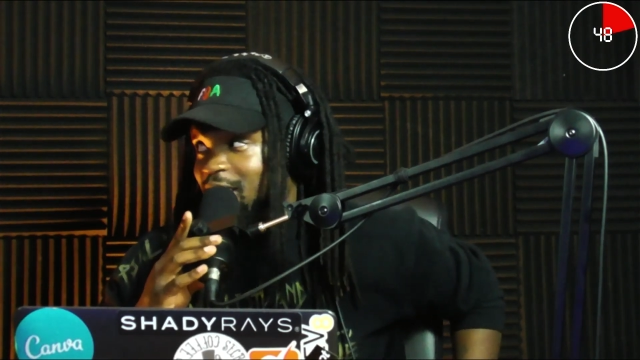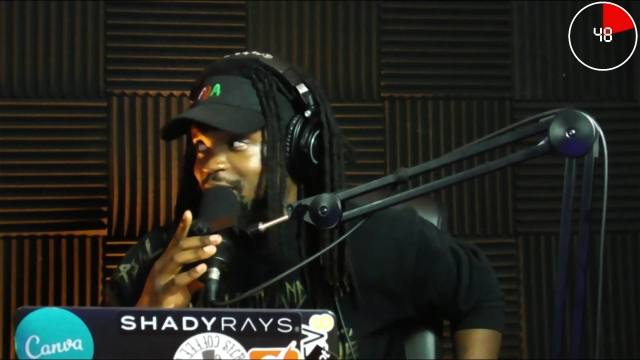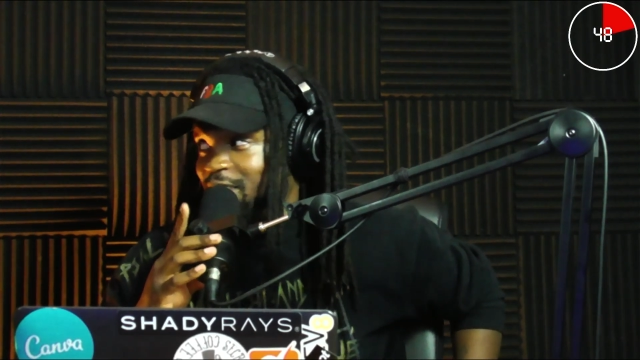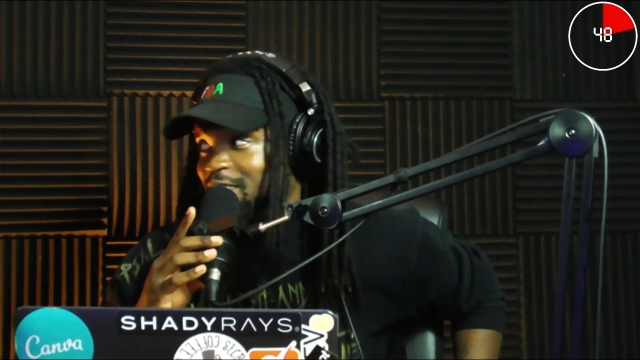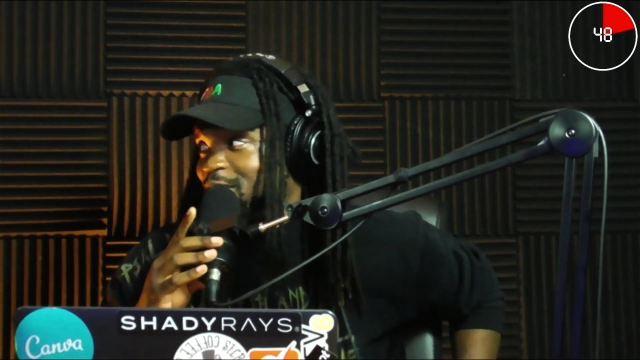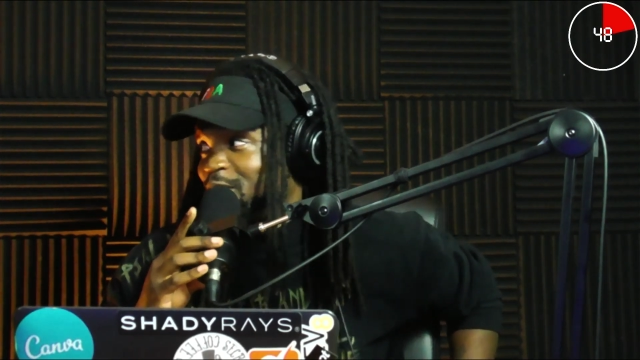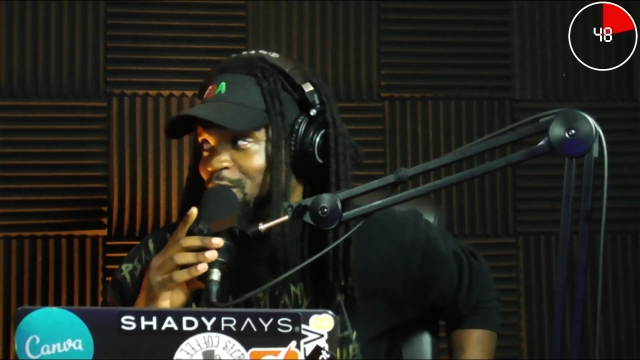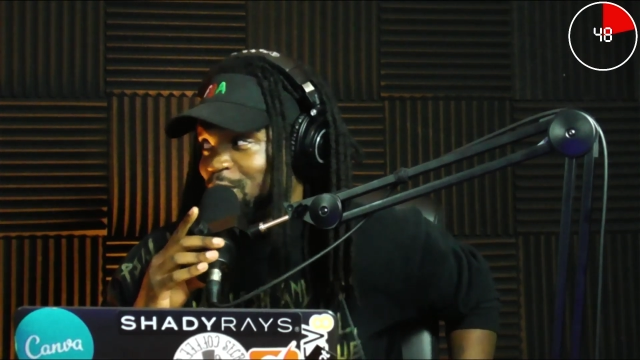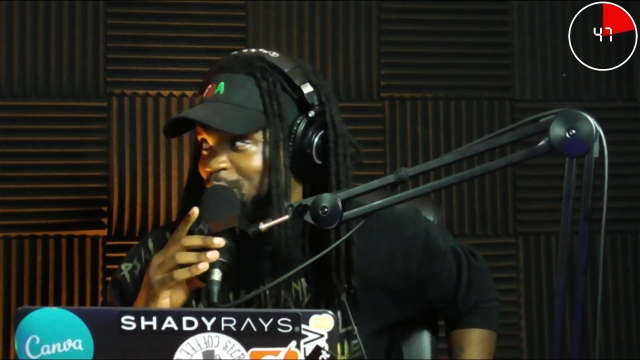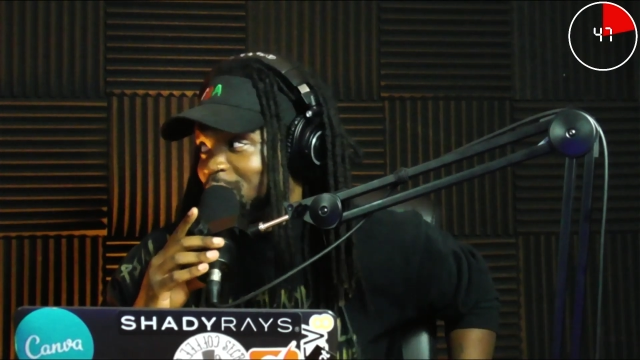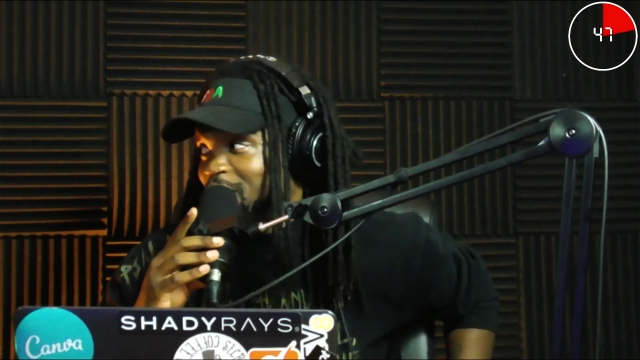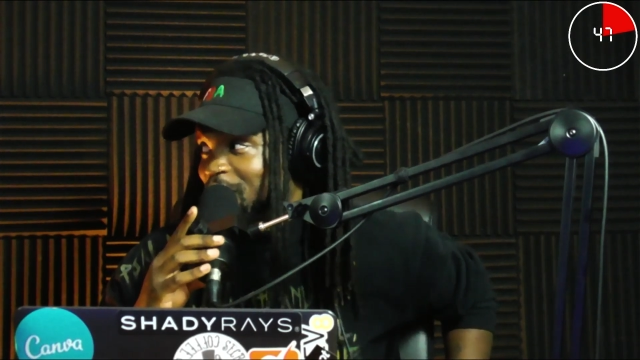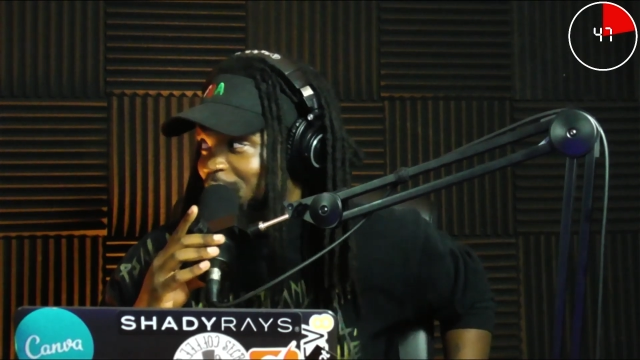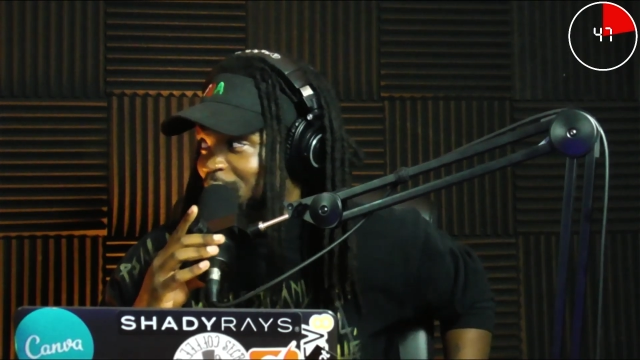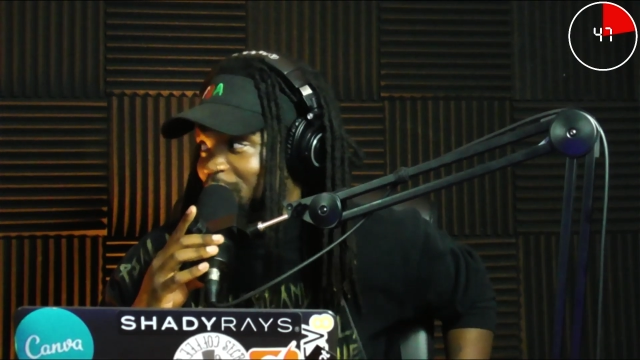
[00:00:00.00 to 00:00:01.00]
and close. I'll
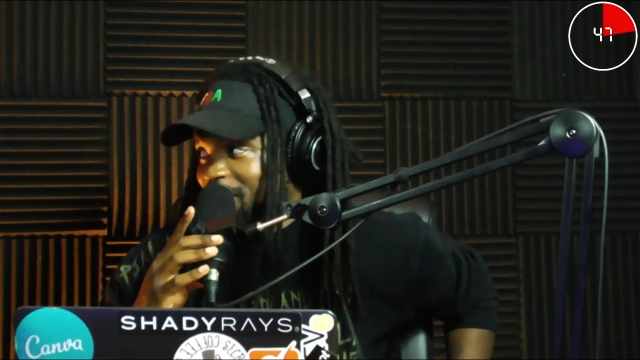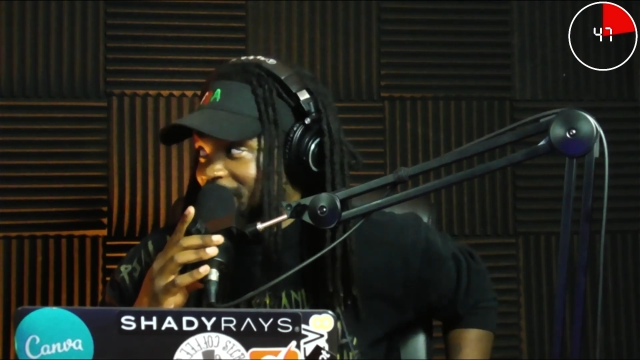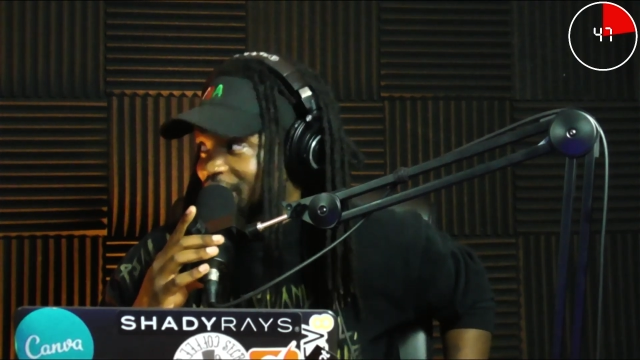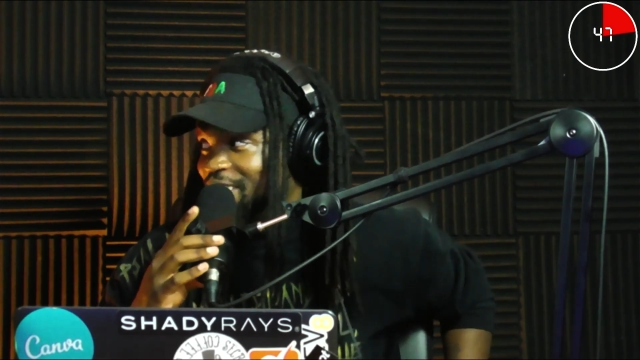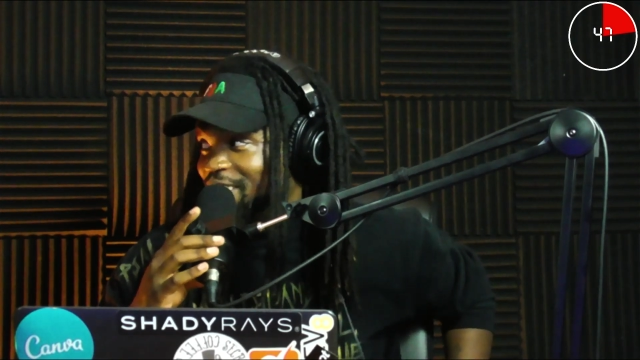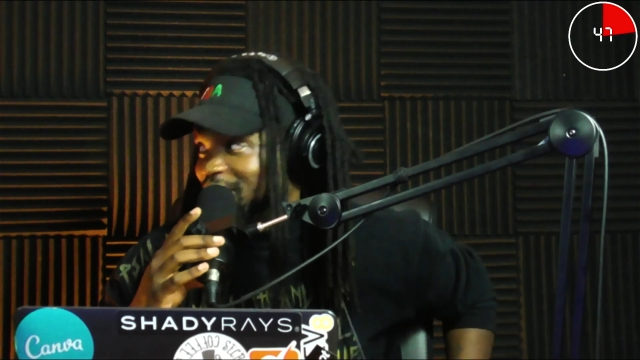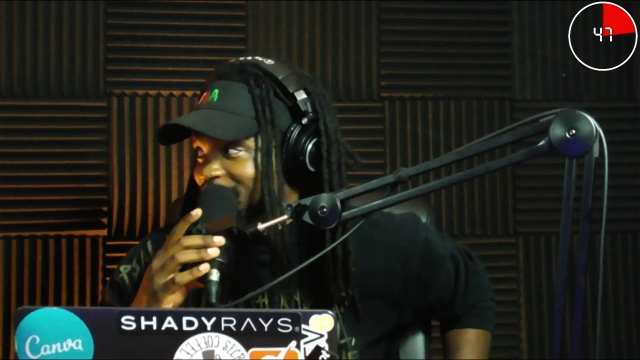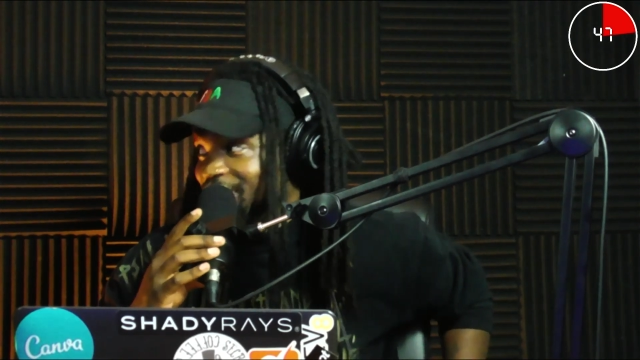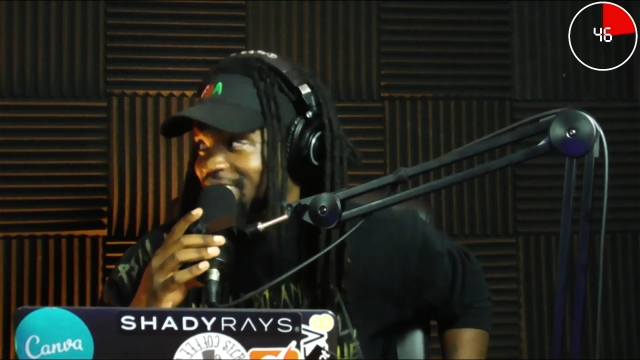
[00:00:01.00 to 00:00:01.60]
never get in.